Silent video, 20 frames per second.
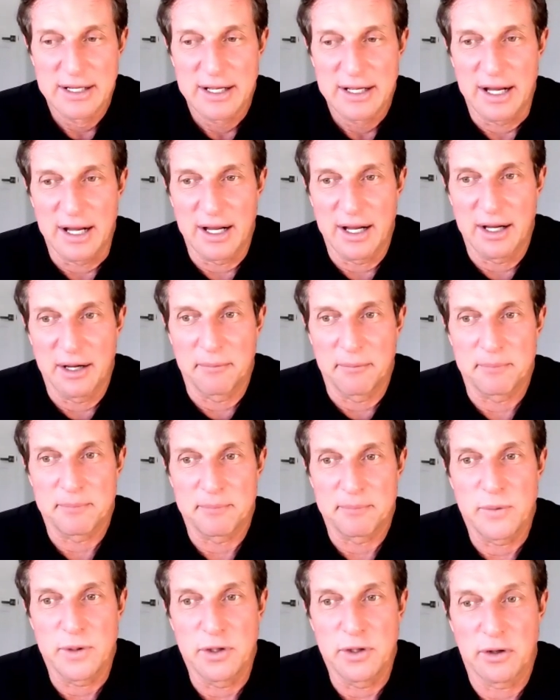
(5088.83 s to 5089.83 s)
Um,
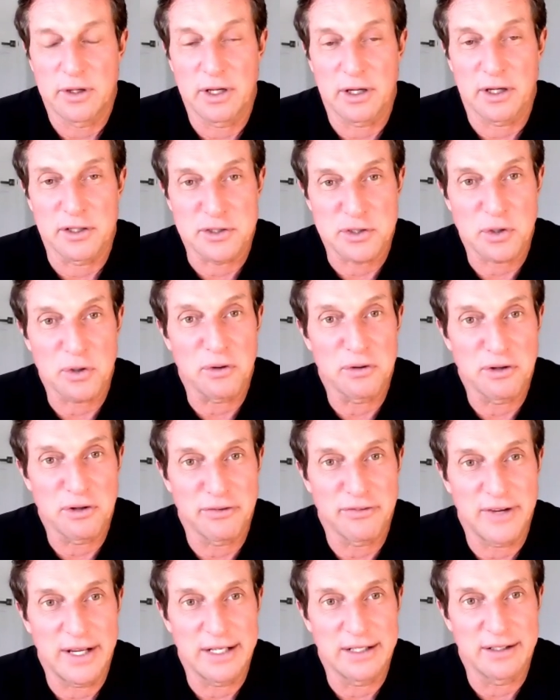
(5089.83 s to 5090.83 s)
you can control your
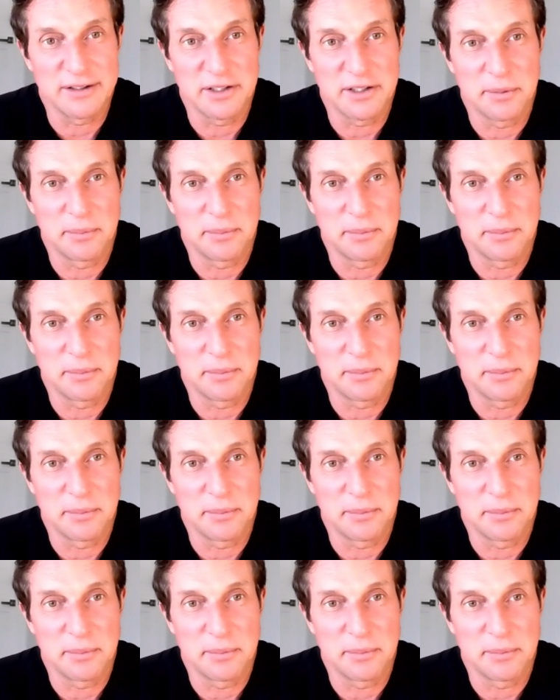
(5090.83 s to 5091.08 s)
fate a little